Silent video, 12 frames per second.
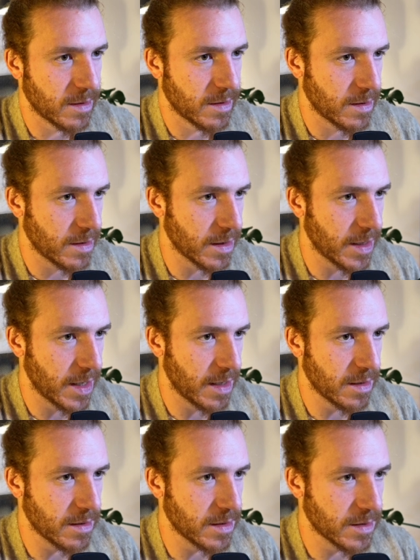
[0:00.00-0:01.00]

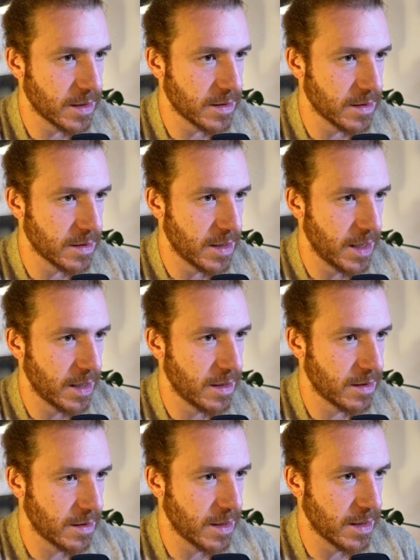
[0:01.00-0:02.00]
Again, this doesn't
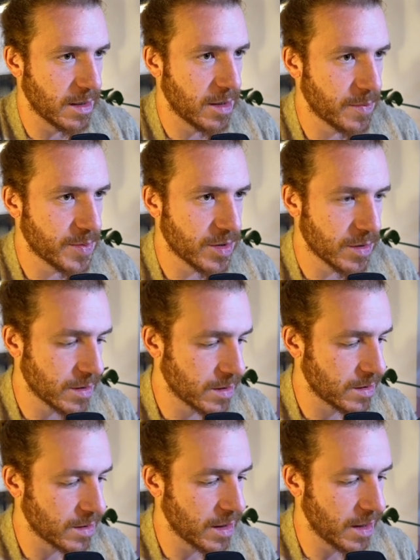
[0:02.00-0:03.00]
take any
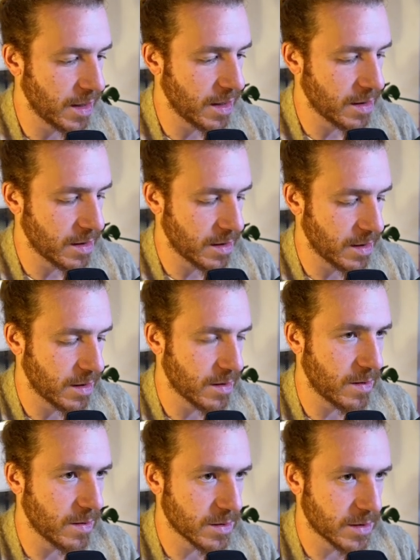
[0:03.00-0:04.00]
options, and it
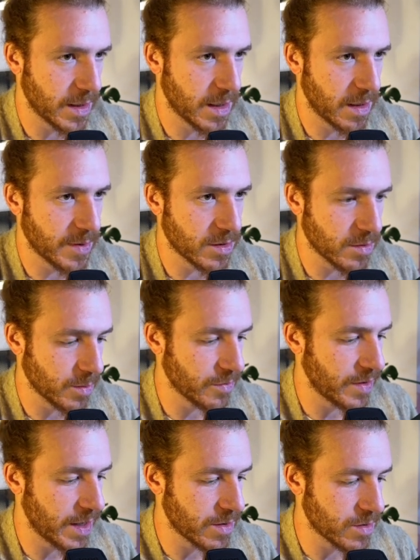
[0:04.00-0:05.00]
calls dynamic
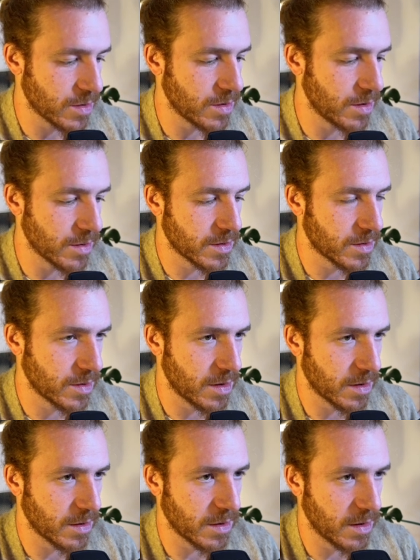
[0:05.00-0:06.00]

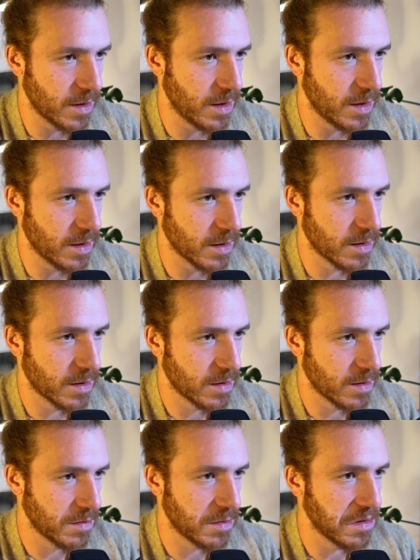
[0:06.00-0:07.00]
supervisor.start link
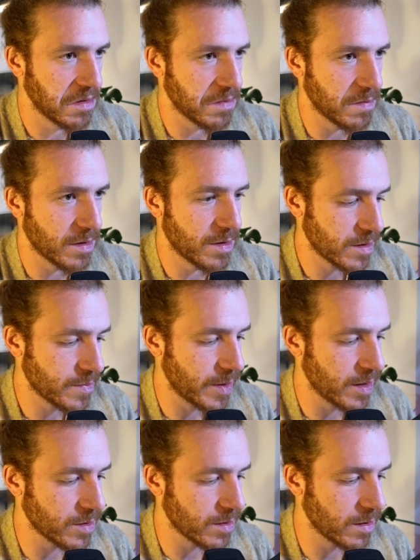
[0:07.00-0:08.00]
with this
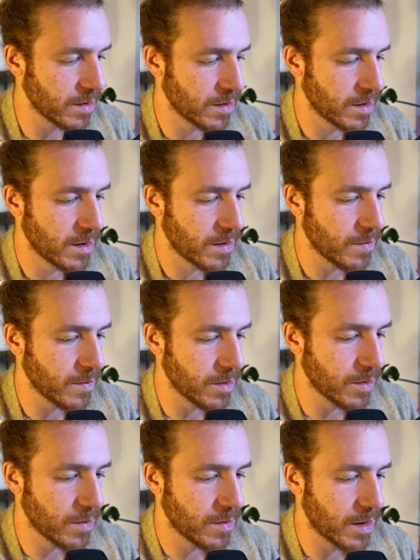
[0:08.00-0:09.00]
module with
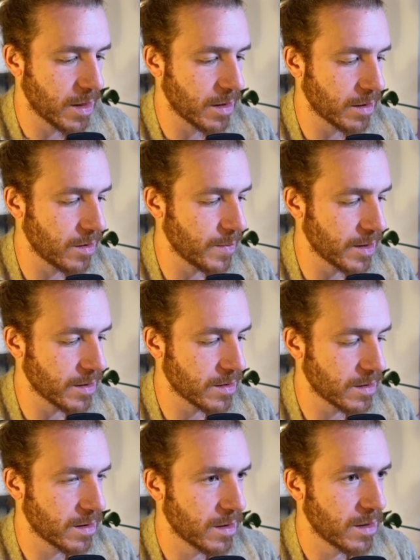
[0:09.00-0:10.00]
no
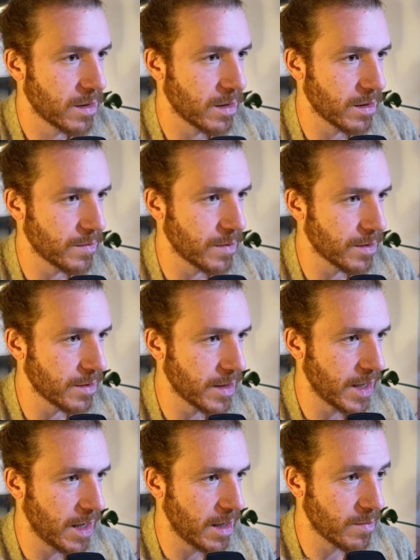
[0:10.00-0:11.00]
arguments and with the
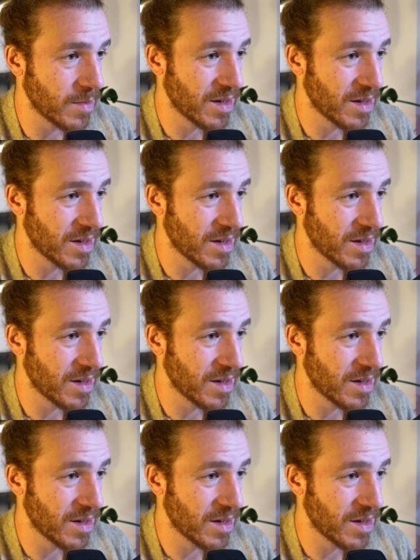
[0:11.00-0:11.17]
name